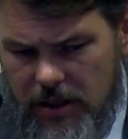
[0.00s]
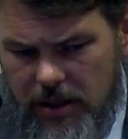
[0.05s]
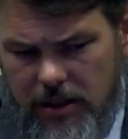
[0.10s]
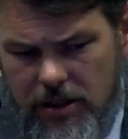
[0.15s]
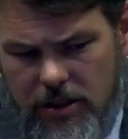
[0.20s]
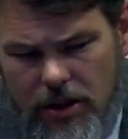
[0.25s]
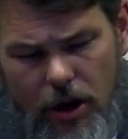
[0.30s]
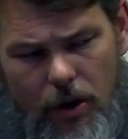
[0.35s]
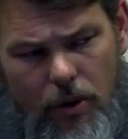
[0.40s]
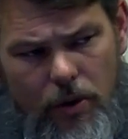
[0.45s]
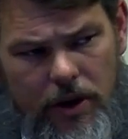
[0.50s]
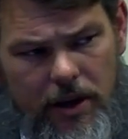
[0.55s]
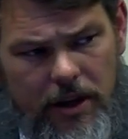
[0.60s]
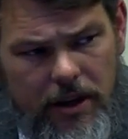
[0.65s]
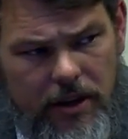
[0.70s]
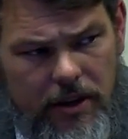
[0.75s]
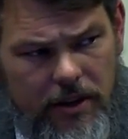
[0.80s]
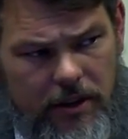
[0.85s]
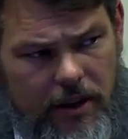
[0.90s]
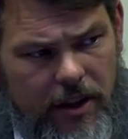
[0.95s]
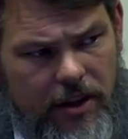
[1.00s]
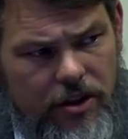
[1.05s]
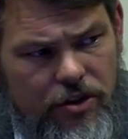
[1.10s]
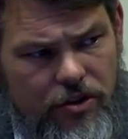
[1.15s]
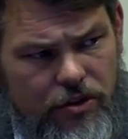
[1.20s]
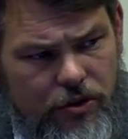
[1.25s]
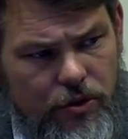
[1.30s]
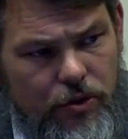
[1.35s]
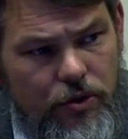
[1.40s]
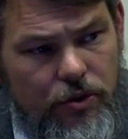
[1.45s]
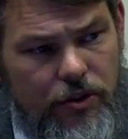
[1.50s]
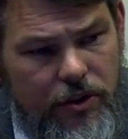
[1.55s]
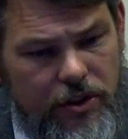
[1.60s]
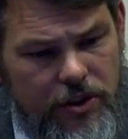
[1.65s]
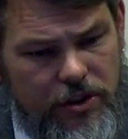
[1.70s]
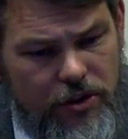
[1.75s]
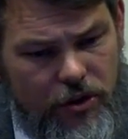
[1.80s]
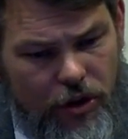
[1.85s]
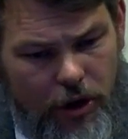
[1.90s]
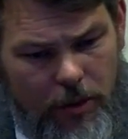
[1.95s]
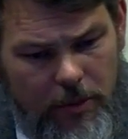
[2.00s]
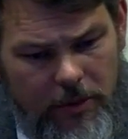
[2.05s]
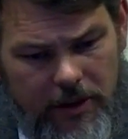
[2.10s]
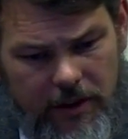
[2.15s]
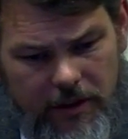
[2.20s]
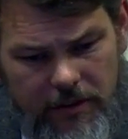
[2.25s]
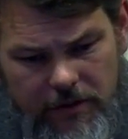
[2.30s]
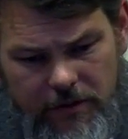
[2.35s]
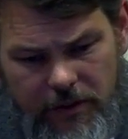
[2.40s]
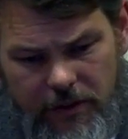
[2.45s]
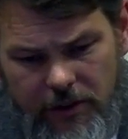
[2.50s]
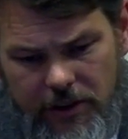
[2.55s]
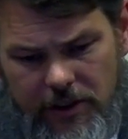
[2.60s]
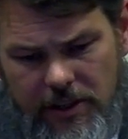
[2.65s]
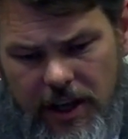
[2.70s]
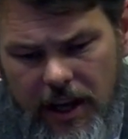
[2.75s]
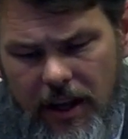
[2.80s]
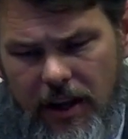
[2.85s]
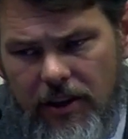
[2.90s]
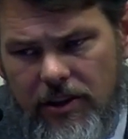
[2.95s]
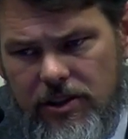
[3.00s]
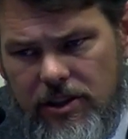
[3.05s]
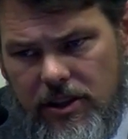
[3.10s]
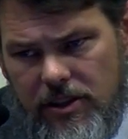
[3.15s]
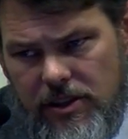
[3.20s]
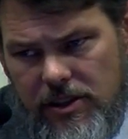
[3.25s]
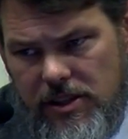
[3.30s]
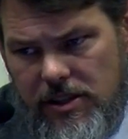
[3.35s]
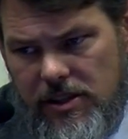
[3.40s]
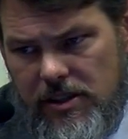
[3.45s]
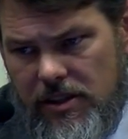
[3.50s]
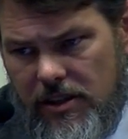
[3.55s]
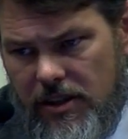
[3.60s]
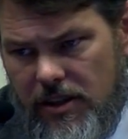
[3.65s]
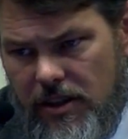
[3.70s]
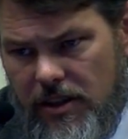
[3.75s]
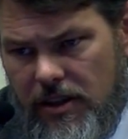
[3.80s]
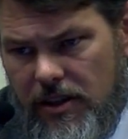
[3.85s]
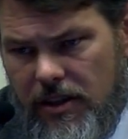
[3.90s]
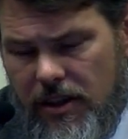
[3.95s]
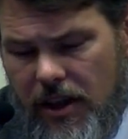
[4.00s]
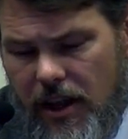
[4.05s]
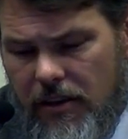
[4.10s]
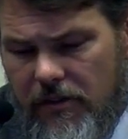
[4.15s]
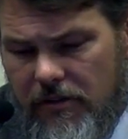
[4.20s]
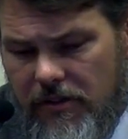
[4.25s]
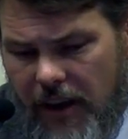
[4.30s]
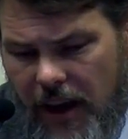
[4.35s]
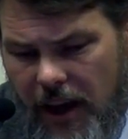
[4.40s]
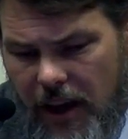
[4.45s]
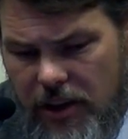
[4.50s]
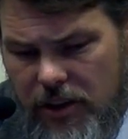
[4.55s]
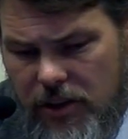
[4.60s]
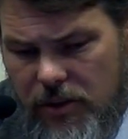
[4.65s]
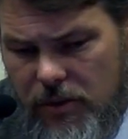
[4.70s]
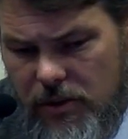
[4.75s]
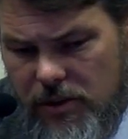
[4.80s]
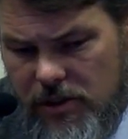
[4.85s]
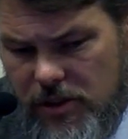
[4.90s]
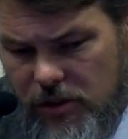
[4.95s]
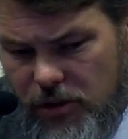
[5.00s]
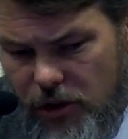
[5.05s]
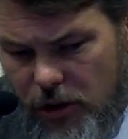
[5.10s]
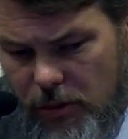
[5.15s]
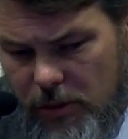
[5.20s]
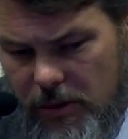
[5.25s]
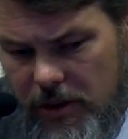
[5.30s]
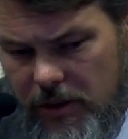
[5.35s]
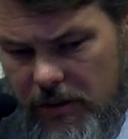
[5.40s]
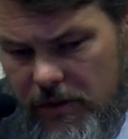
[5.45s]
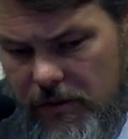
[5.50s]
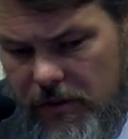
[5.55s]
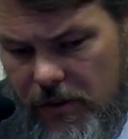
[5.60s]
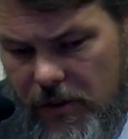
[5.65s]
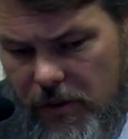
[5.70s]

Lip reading: Knowing that truth is normative for intelligence and value is normative for